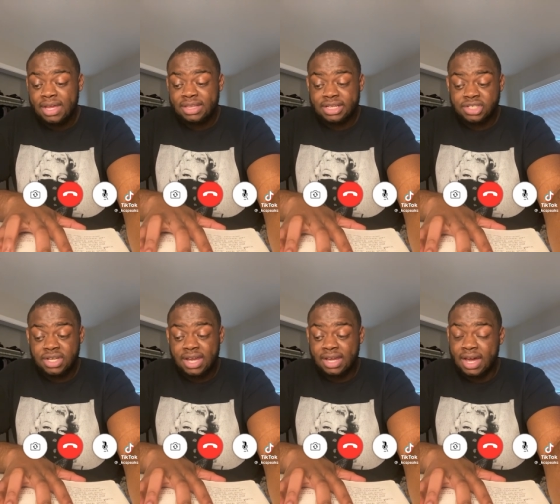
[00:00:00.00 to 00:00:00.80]
that she
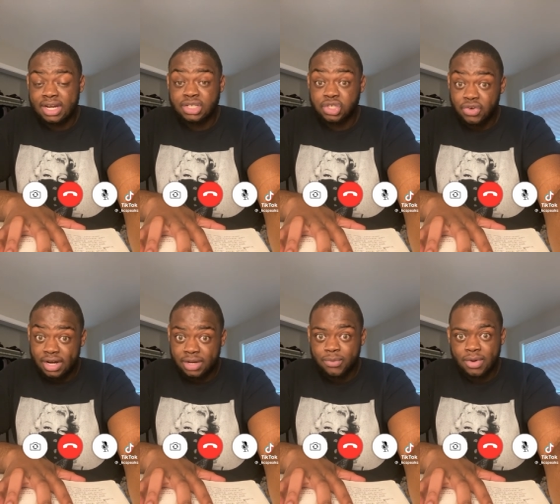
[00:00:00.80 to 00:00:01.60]
had got a
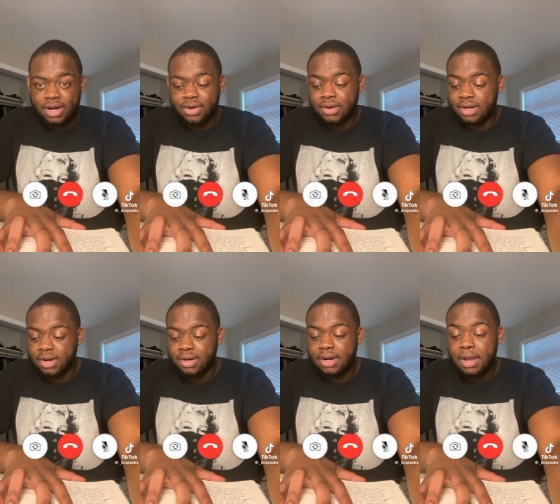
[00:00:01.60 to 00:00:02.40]
train brand on her.